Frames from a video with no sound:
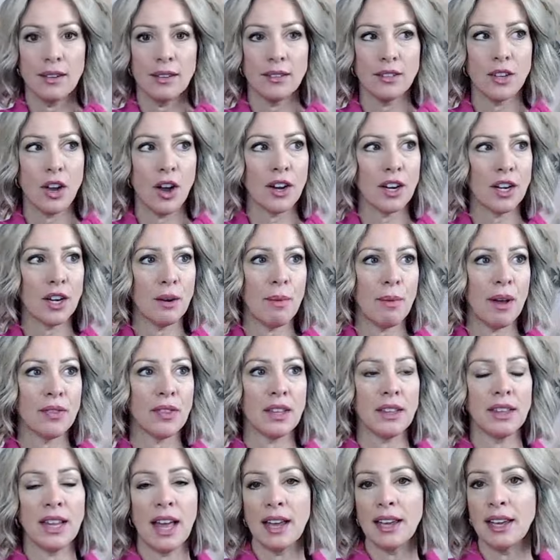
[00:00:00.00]
talking about
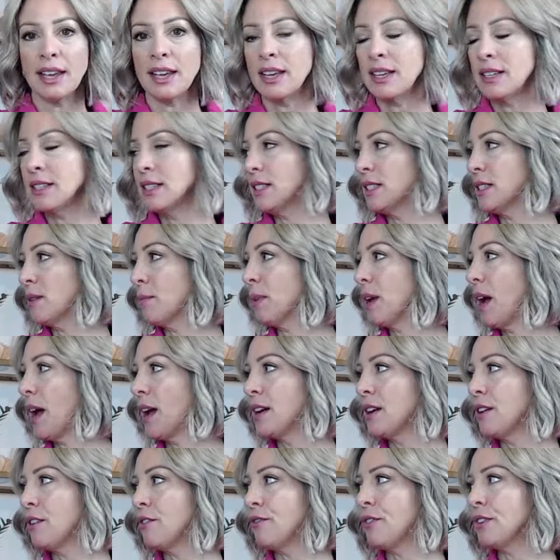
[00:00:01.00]
the leggings, some
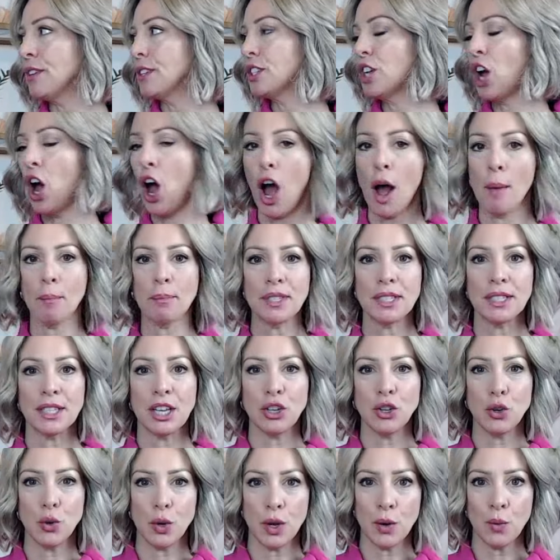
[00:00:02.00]
kind of tops
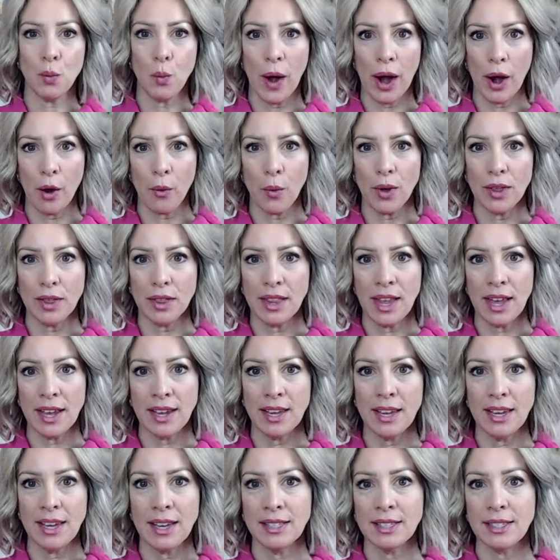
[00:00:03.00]
that you can wear with
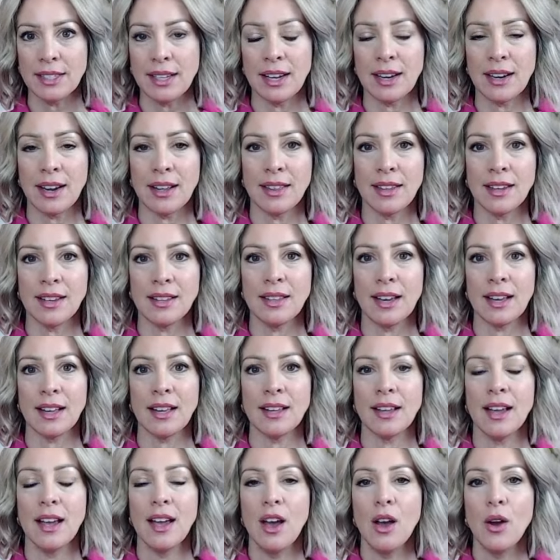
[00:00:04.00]
leggings. And I think
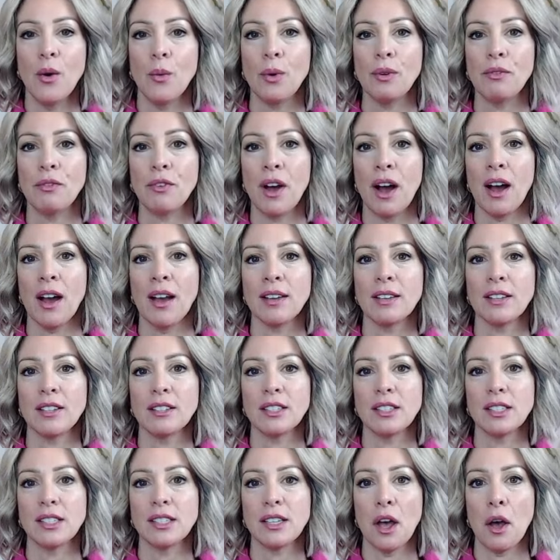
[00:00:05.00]
that We've got
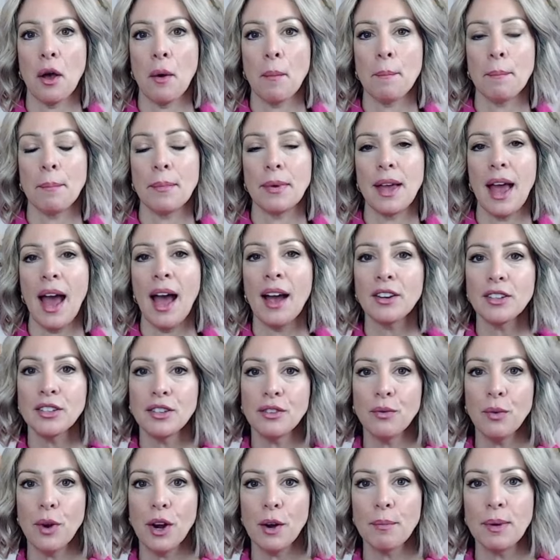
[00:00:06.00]
some
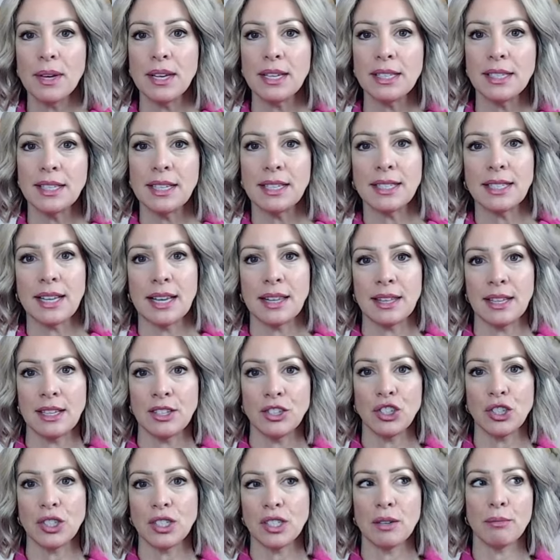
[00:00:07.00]
activewear pieces and then
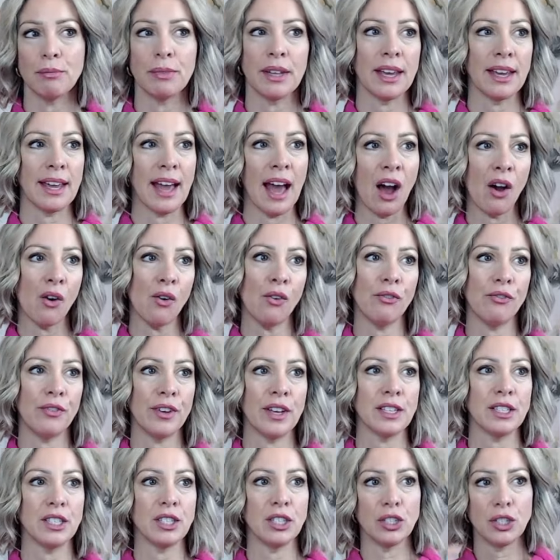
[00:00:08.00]
just some like
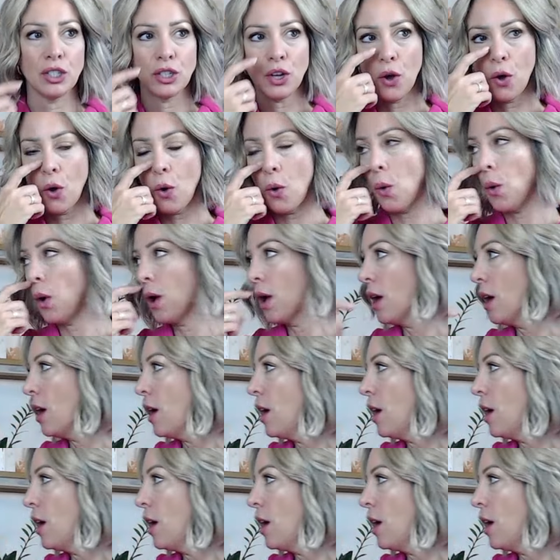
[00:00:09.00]
outfits. So